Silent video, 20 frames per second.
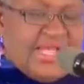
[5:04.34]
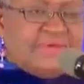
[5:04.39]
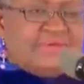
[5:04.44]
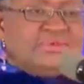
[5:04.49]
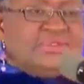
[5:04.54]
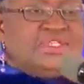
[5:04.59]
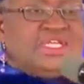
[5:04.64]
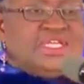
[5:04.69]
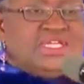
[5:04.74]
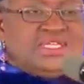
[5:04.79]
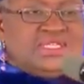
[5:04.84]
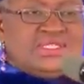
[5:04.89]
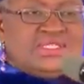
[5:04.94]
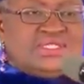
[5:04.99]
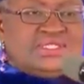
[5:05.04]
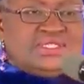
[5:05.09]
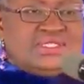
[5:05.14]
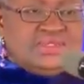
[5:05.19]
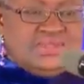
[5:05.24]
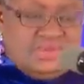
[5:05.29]
down
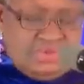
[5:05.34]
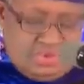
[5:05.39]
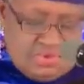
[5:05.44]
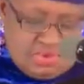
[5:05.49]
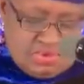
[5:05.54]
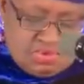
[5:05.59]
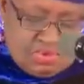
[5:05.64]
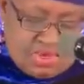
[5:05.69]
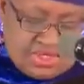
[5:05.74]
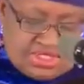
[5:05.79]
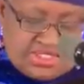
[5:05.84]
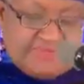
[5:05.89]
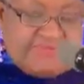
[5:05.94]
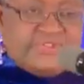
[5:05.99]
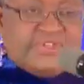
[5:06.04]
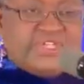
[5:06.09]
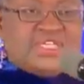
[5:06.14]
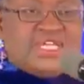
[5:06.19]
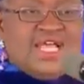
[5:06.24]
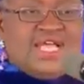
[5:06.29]
days, what
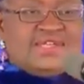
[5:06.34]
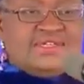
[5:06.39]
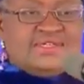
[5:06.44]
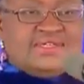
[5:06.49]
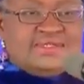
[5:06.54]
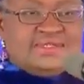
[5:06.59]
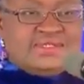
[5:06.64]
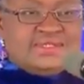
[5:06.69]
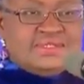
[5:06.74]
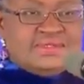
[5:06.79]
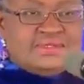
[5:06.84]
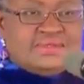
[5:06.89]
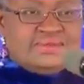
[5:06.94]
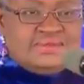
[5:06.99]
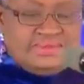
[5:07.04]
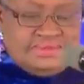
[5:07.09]
if it hadn't?